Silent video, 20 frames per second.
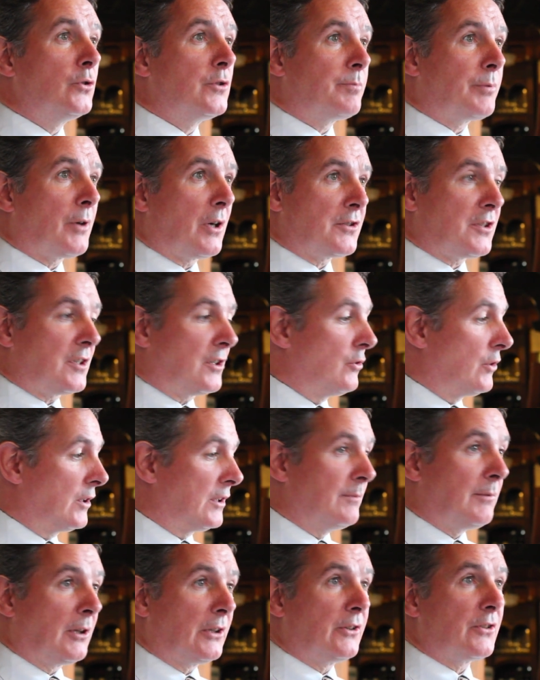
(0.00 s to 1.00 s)
to prosecuting
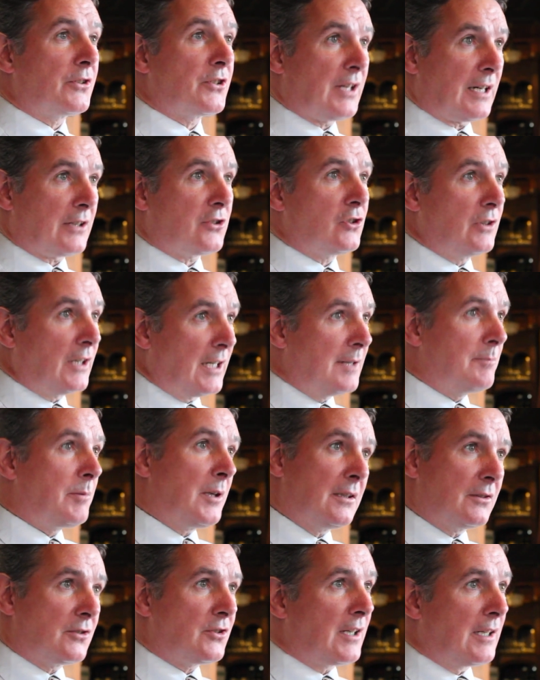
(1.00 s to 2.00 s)
them under Section A,
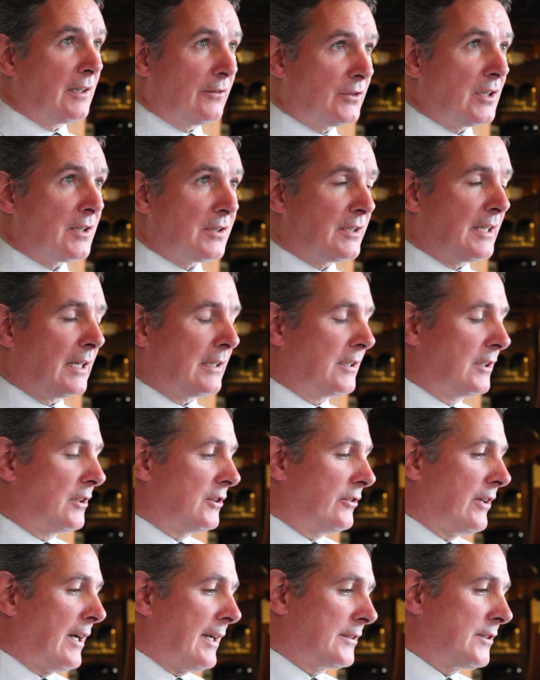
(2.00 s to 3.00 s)
B and C of this and the
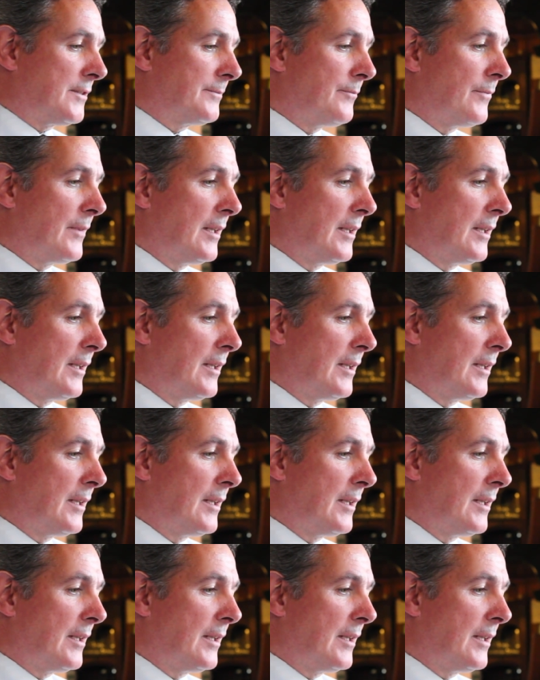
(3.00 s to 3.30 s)
other Act.